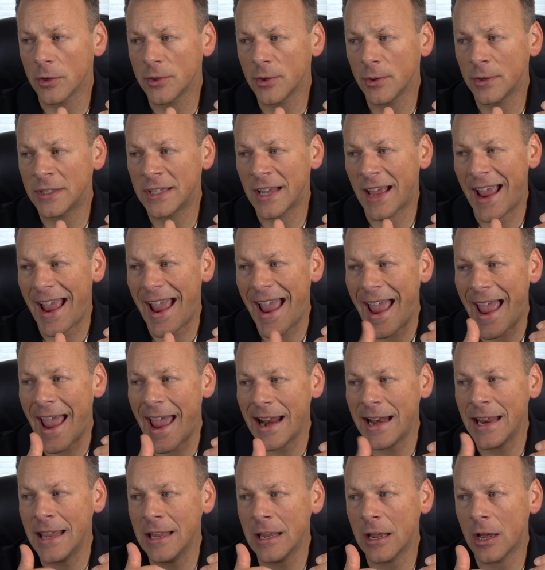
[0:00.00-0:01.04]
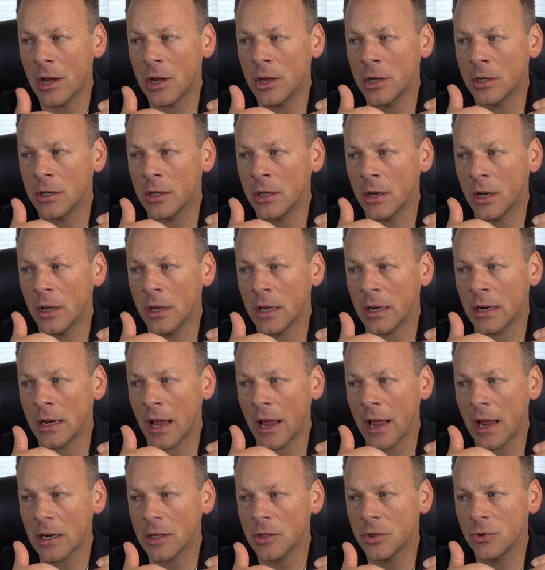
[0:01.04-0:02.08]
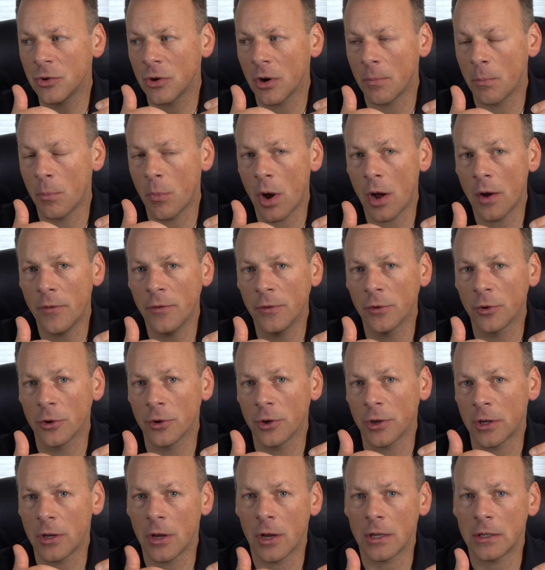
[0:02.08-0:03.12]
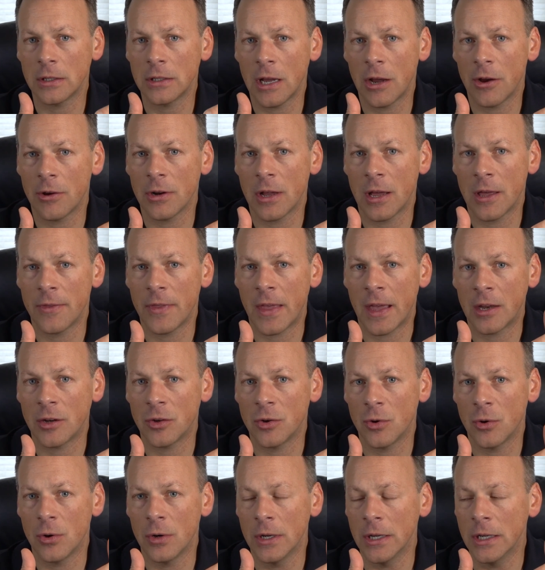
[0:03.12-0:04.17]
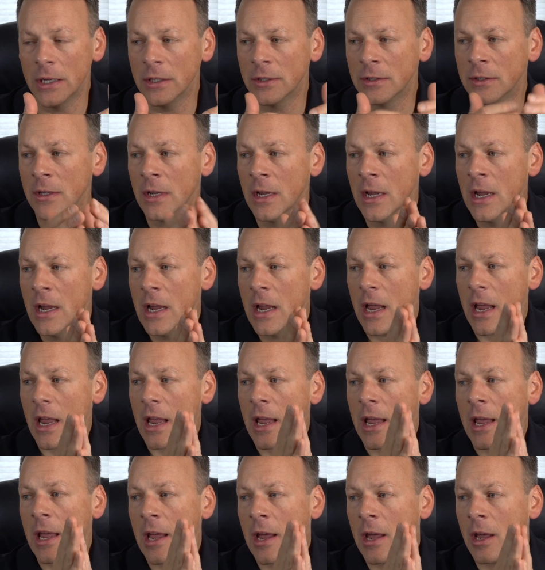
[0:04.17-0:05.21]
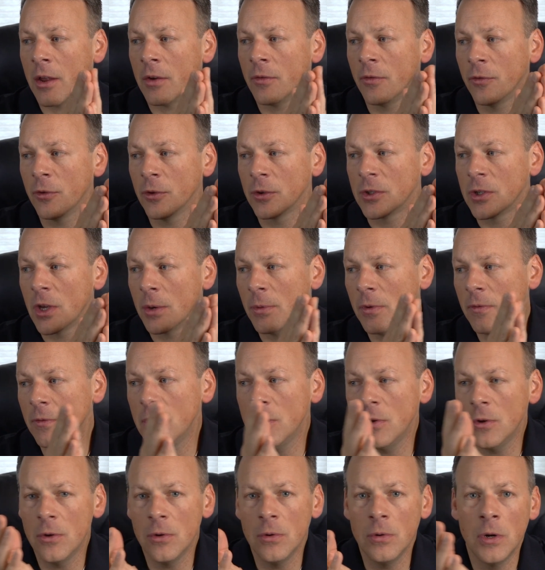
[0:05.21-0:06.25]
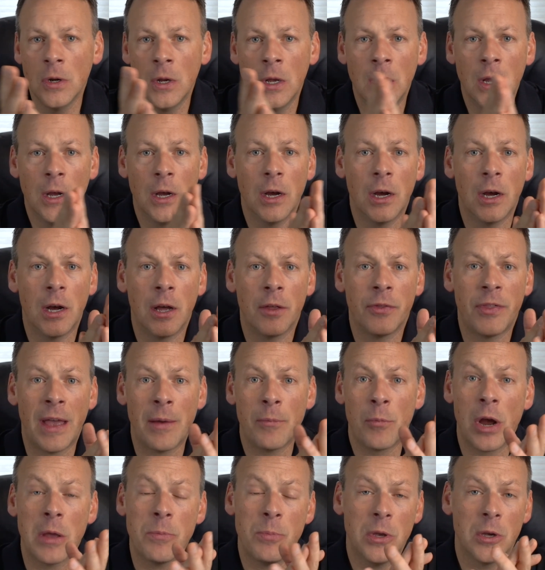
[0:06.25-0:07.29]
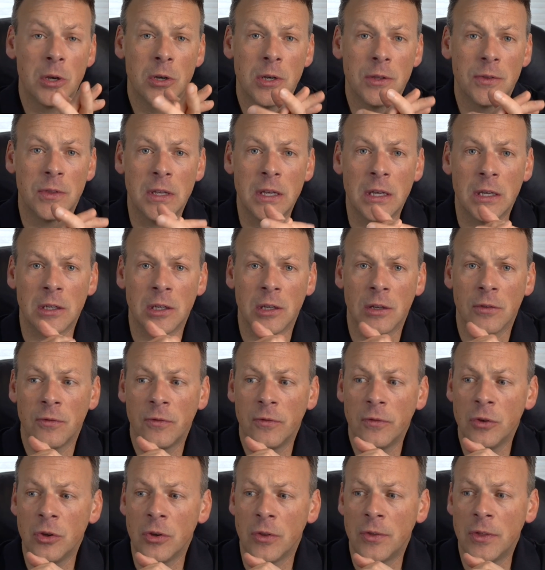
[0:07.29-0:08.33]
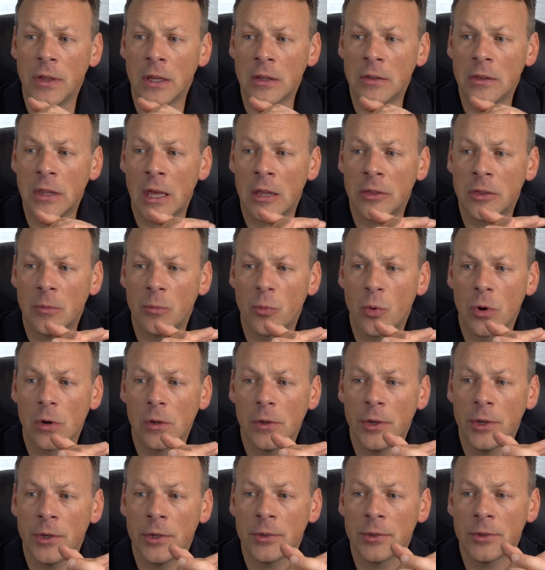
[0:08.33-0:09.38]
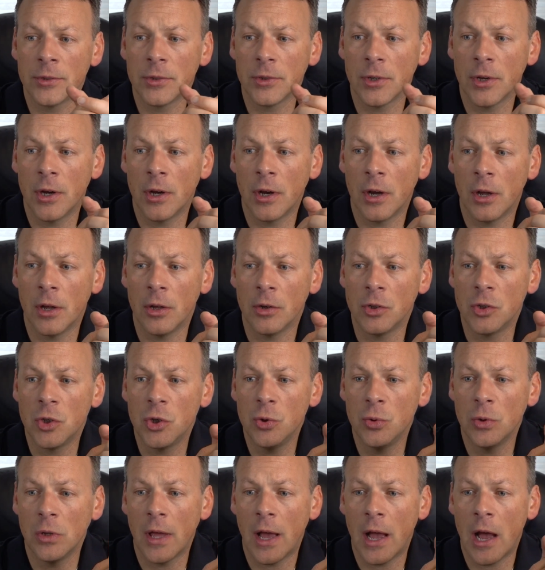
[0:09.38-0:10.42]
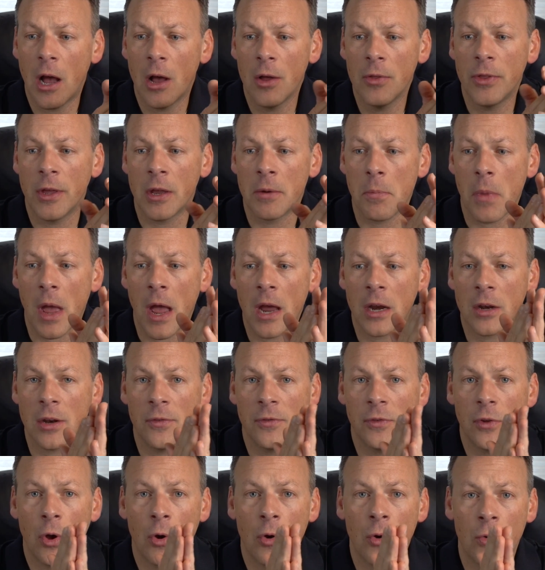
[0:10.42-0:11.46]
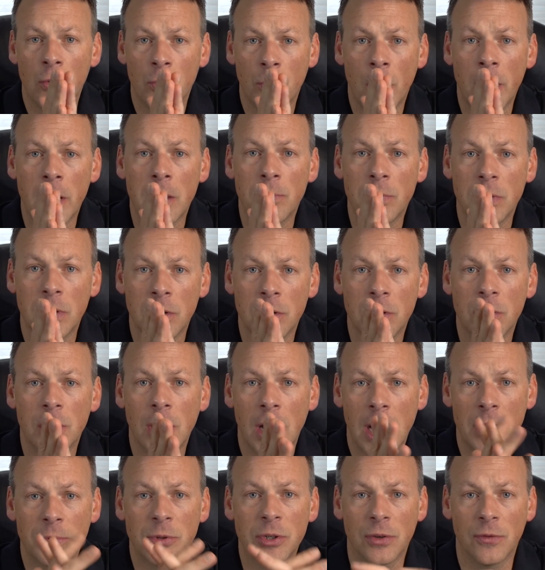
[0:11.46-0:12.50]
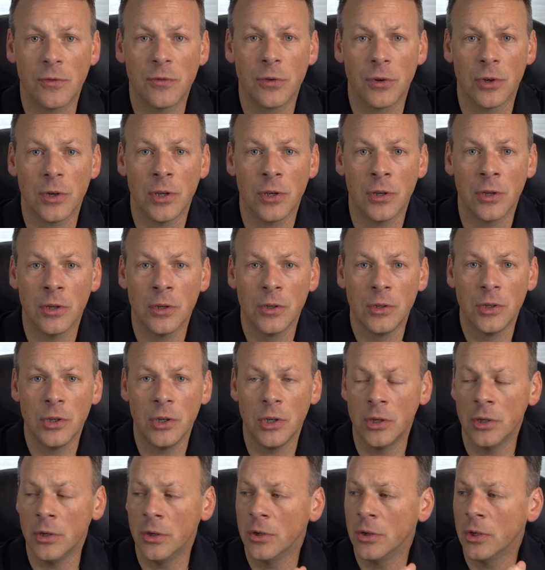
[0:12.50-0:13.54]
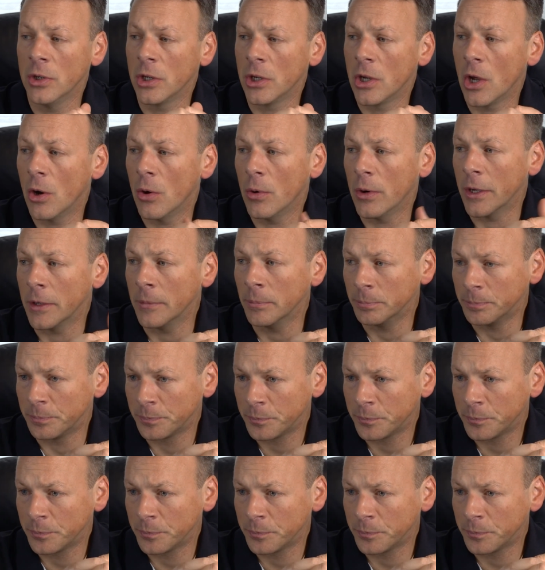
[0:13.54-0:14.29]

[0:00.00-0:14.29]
So it's adding an, an extra muffler to cut down on that noise. And for some of you, uh, that might be a good thing. If you think that the Borla is uh, too loud, then MagnaFlow might be a good option for you to, you, you to go in.